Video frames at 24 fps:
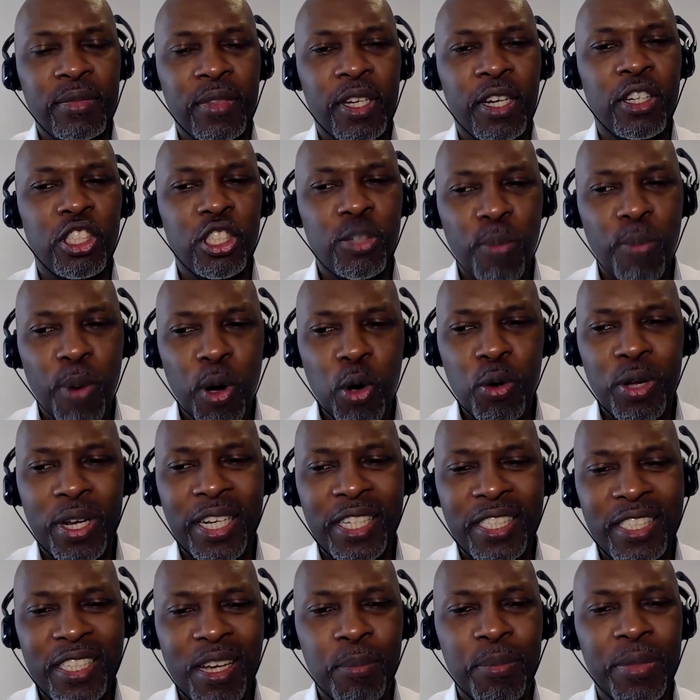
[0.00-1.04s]
smoking
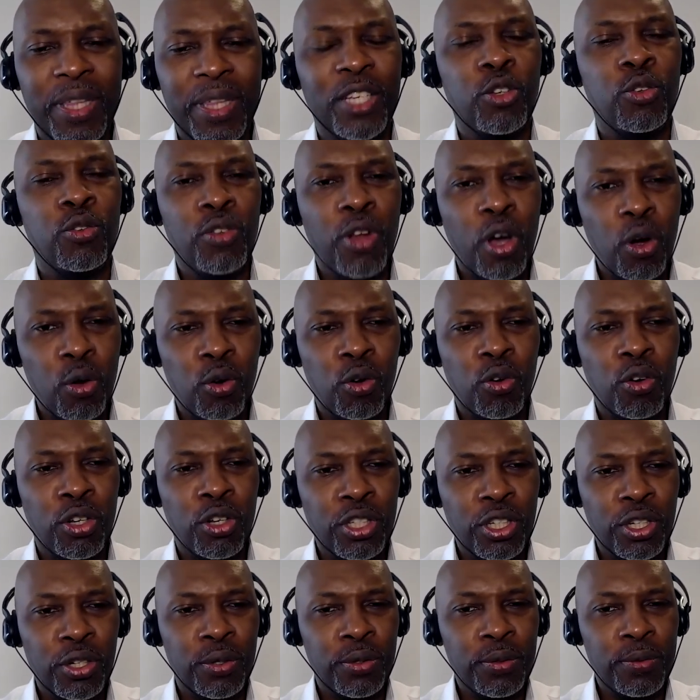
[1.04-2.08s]
is something you no longer
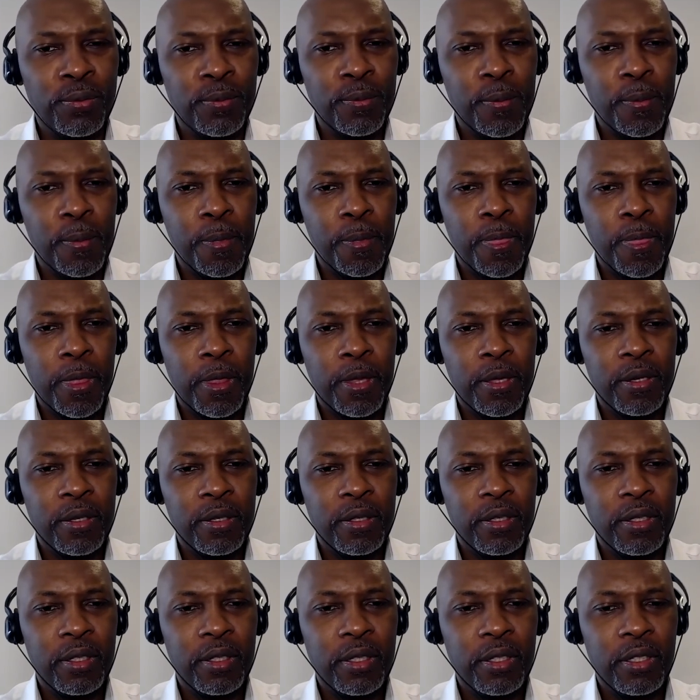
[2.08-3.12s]
do,
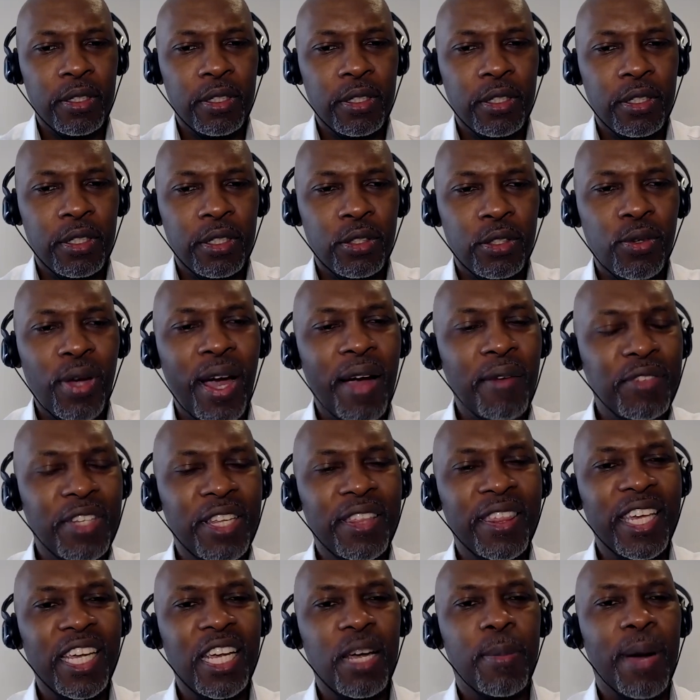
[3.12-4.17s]
you have to
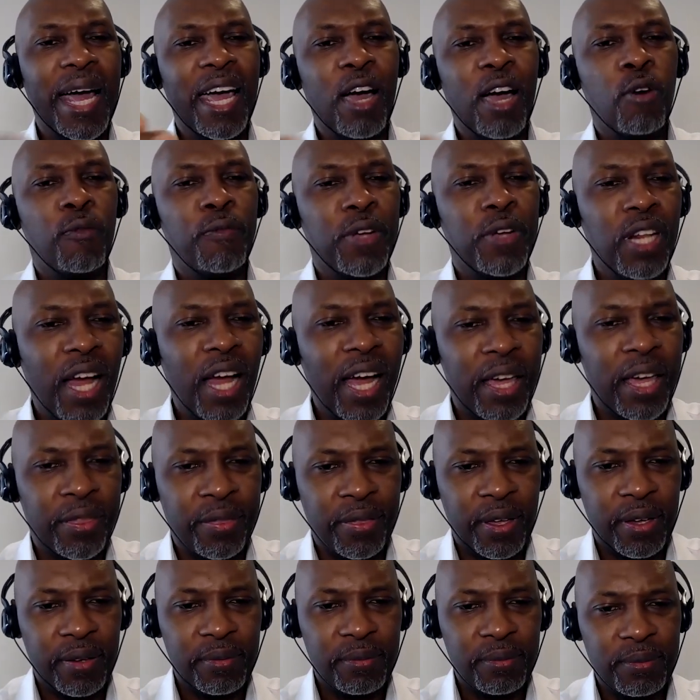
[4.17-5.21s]
think about a healthy life.
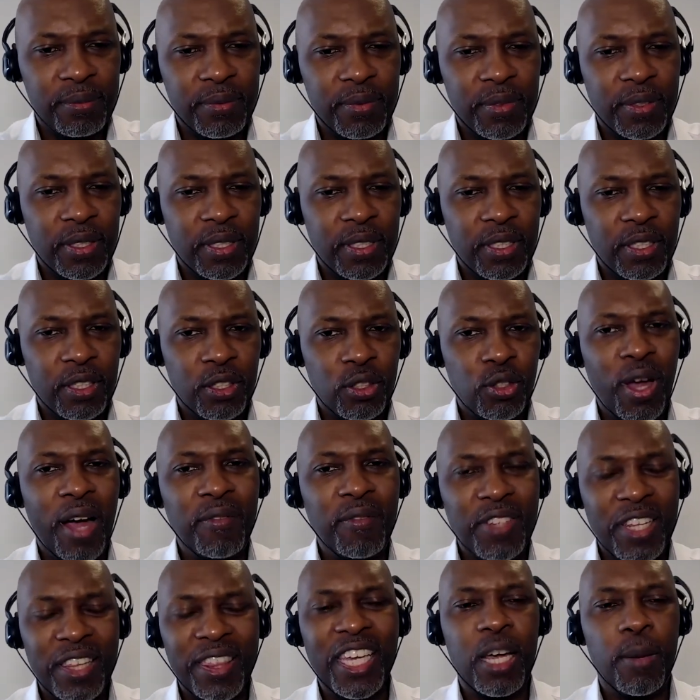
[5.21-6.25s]
You have
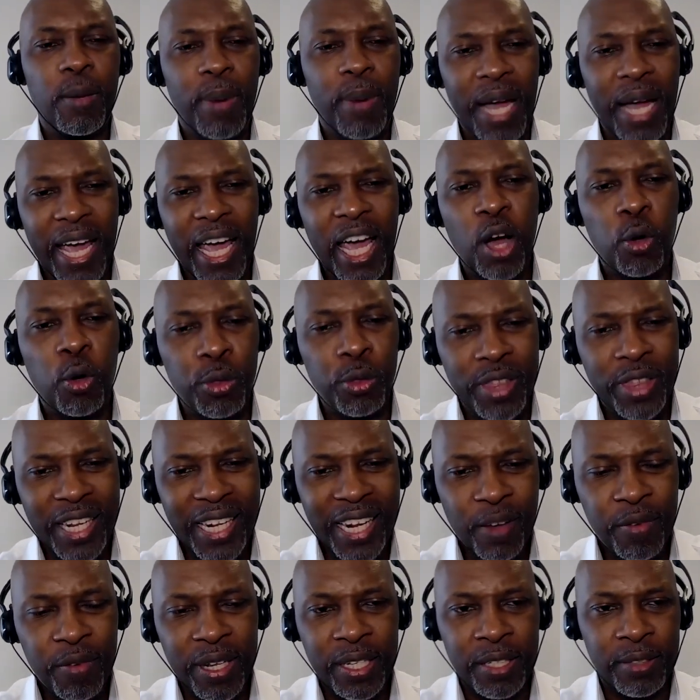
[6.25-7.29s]
to think about healthy
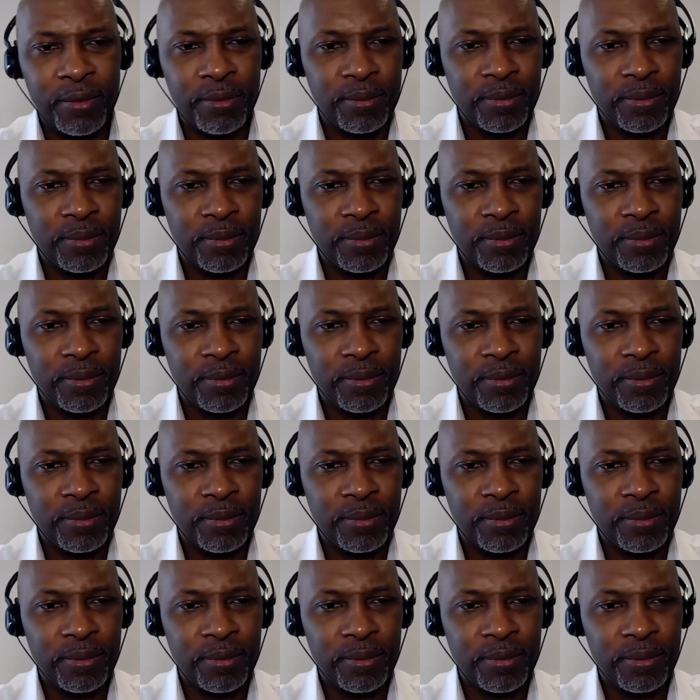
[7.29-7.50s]
living.